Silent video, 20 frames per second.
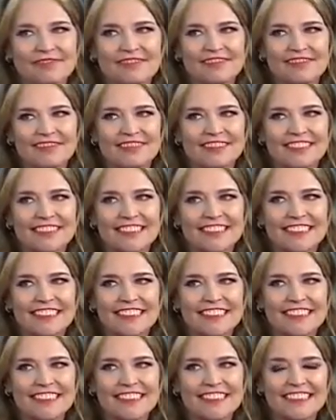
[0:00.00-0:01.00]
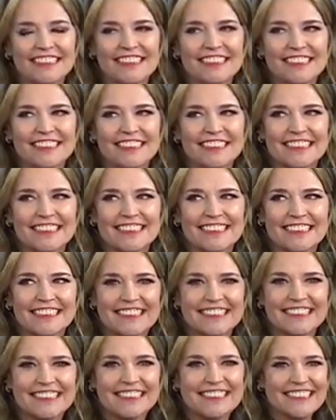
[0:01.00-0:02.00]

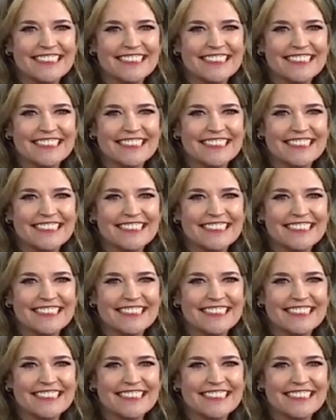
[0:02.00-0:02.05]
(not speaking)